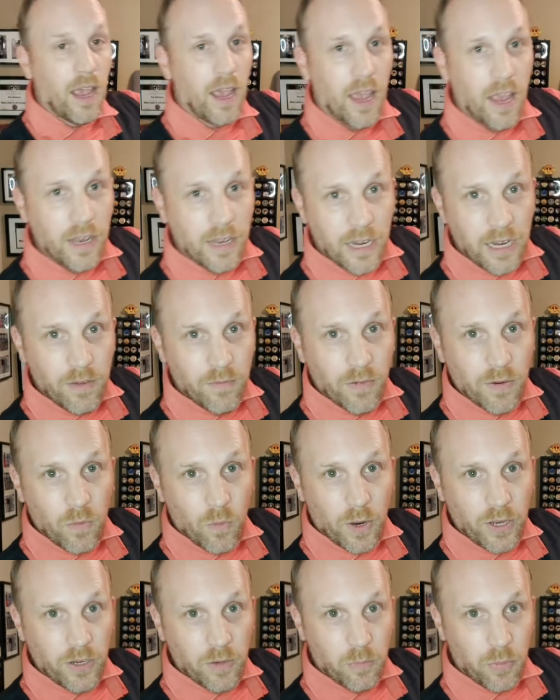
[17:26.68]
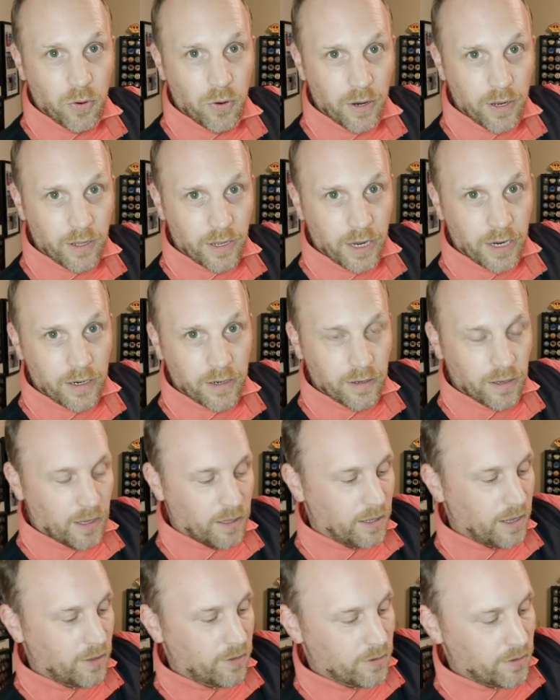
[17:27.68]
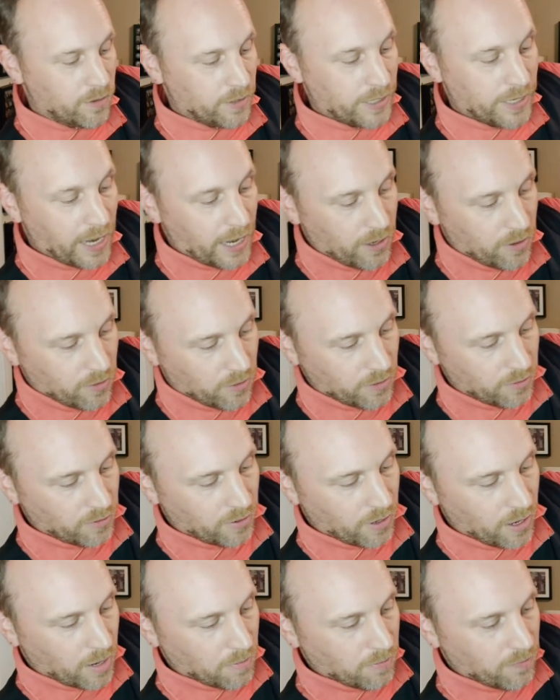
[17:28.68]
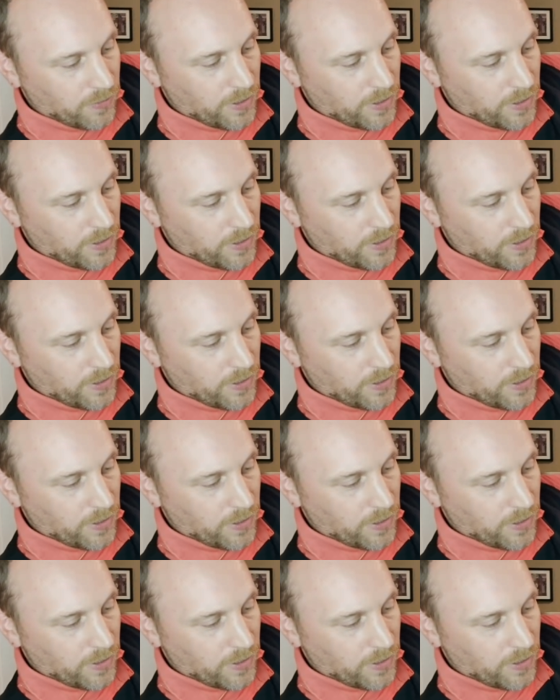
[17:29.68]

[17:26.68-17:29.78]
and even when you put like a leather gaiter on top of